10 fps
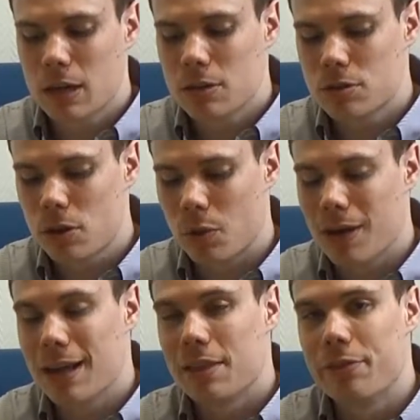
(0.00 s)
So
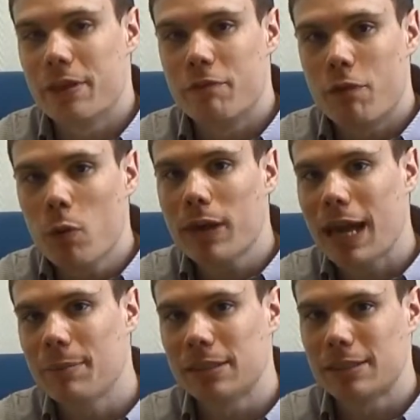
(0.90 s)
the
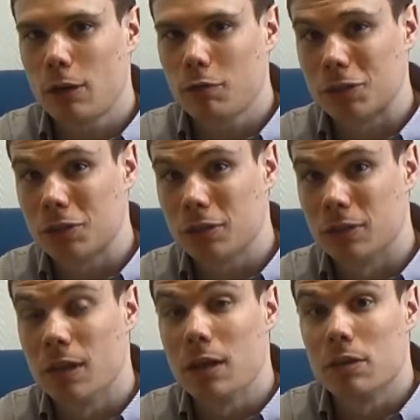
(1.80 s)
vocab itself is
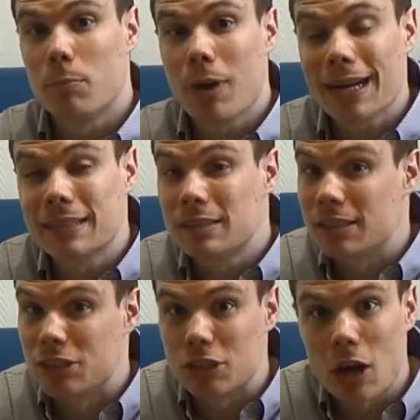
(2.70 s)
good. The practice
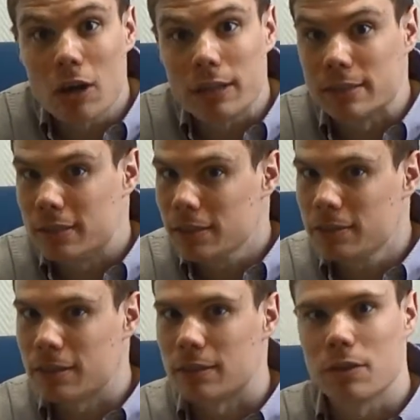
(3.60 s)
is
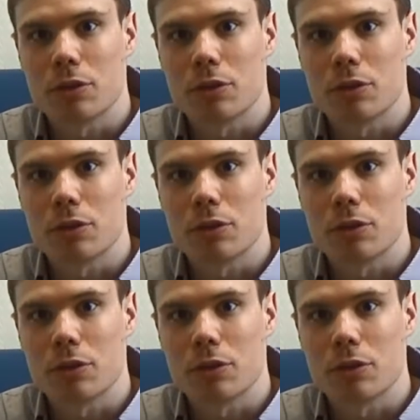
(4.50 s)
non-existent.